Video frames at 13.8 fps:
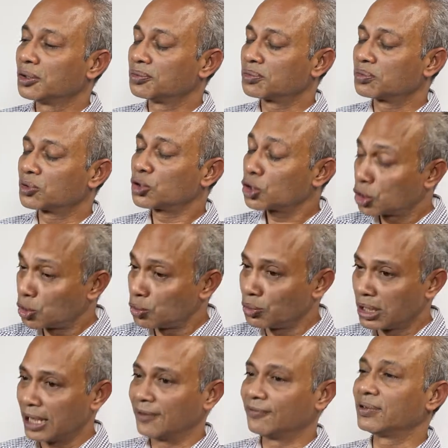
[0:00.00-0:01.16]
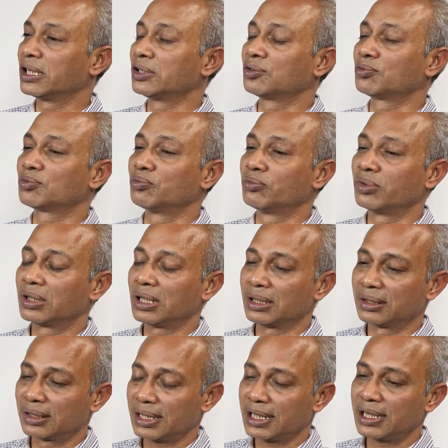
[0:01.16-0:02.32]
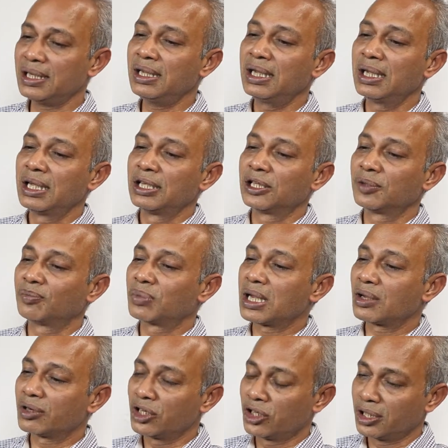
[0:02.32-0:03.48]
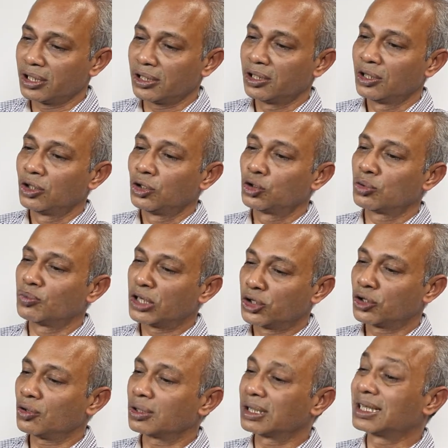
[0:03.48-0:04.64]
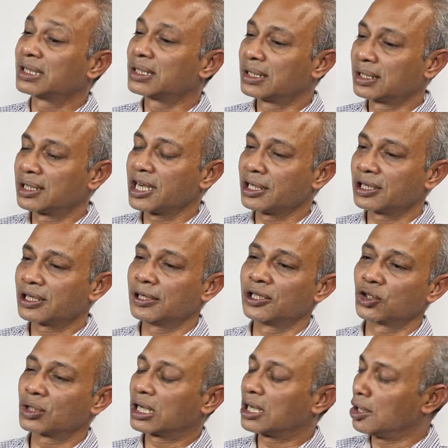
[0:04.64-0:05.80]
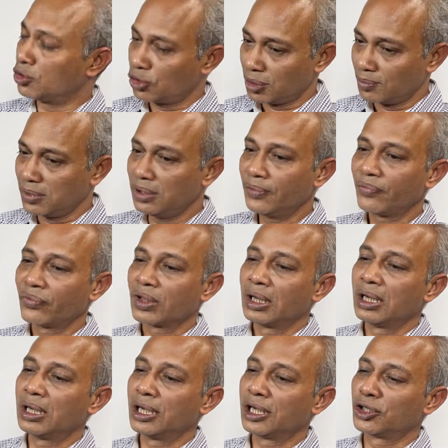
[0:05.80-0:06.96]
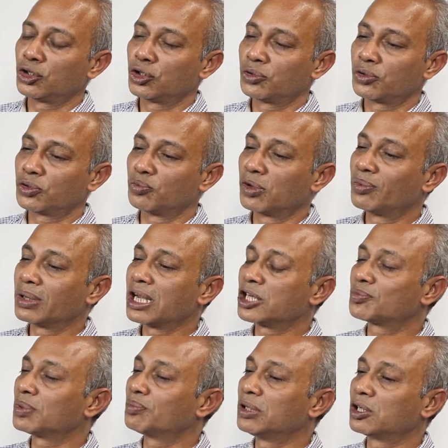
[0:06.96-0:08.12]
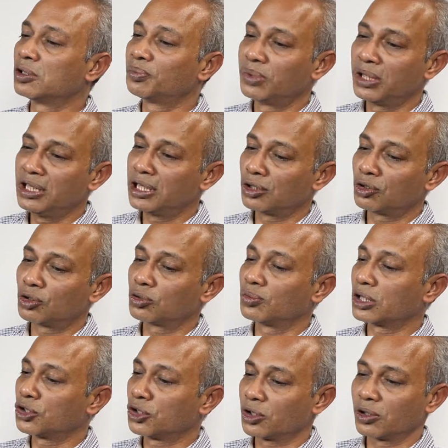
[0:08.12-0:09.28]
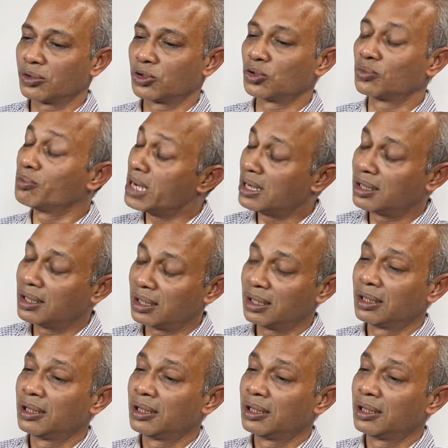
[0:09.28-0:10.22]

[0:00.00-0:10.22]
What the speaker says: should have, I rather say, the priority to make sure that state is accountable and to mobilize public opinion to make the